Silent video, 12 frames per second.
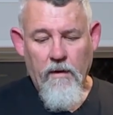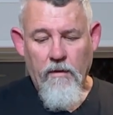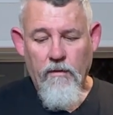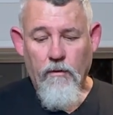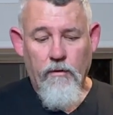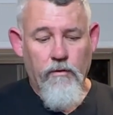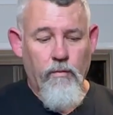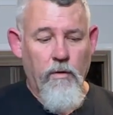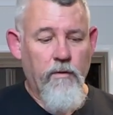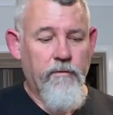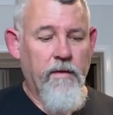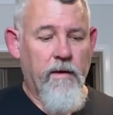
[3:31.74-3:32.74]
There are
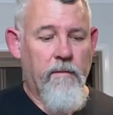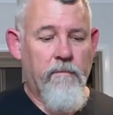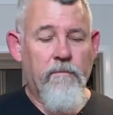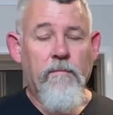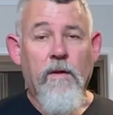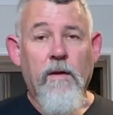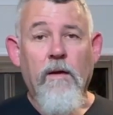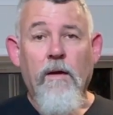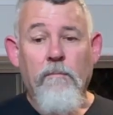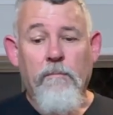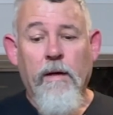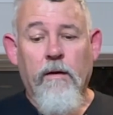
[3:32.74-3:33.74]
12 of them,
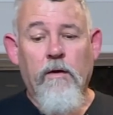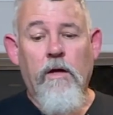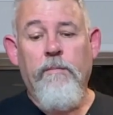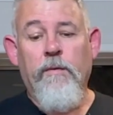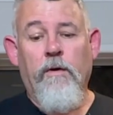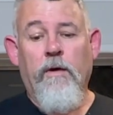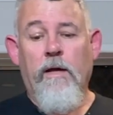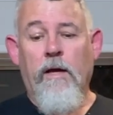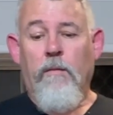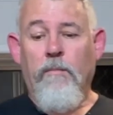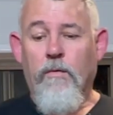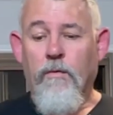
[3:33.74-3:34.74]
but keep an eye
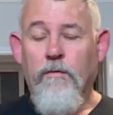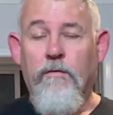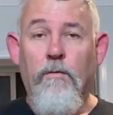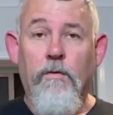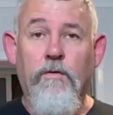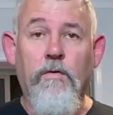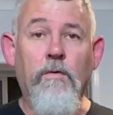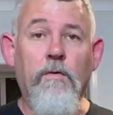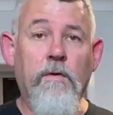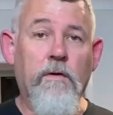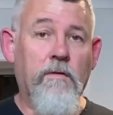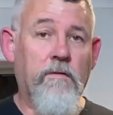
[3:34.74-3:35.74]
out because there are 2
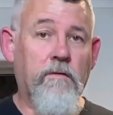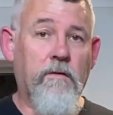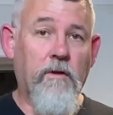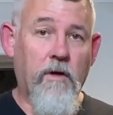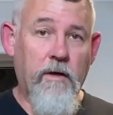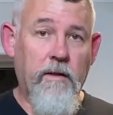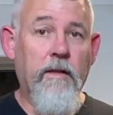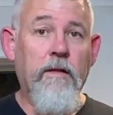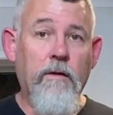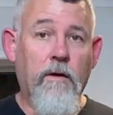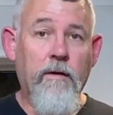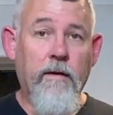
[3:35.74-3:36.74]
that are slightly
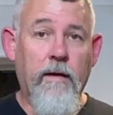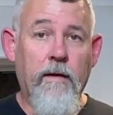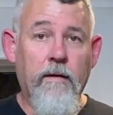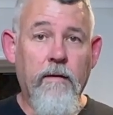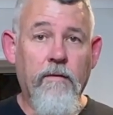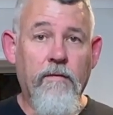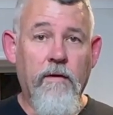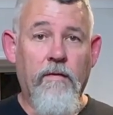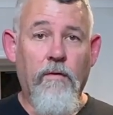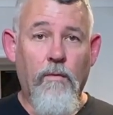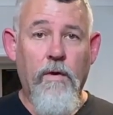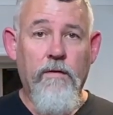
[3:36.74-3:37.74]
longer than
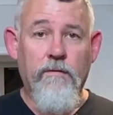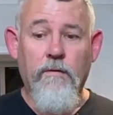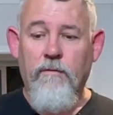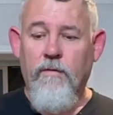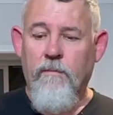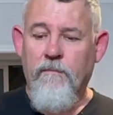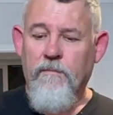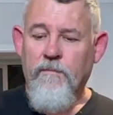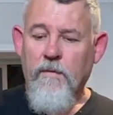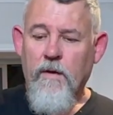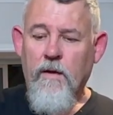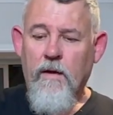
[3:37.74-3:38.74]
the rest of them.
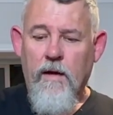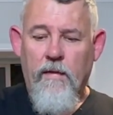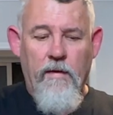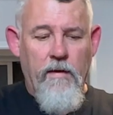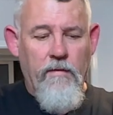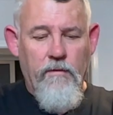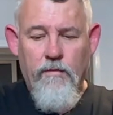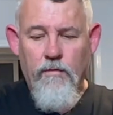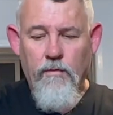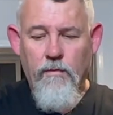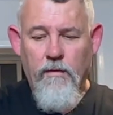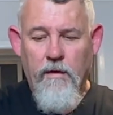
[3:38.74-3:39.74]
And they're the
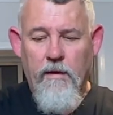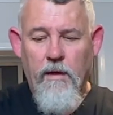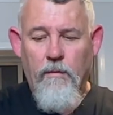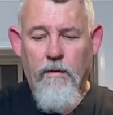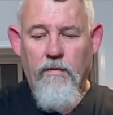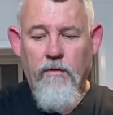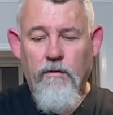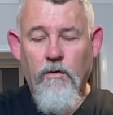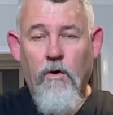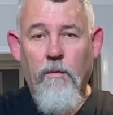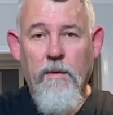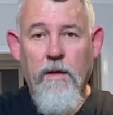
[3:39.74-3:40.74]
2 that go in the
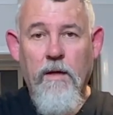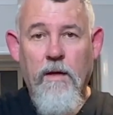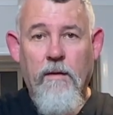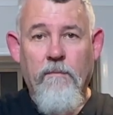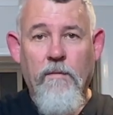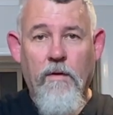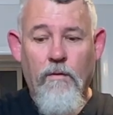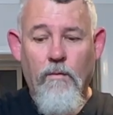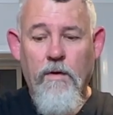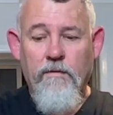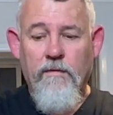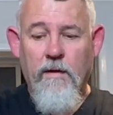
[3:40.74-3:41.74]
top here. And the
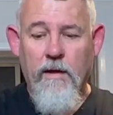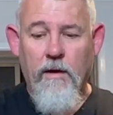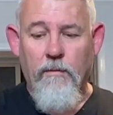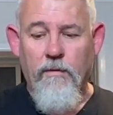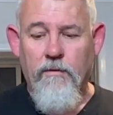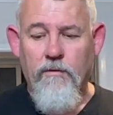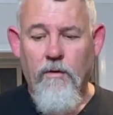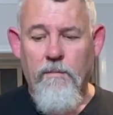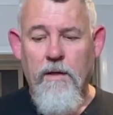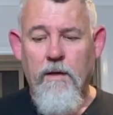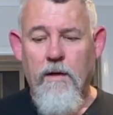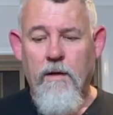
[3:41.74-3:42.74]
reason they go in the top
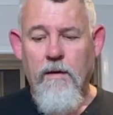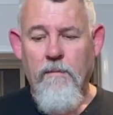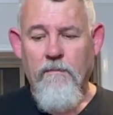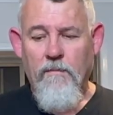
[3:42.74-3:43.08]
here,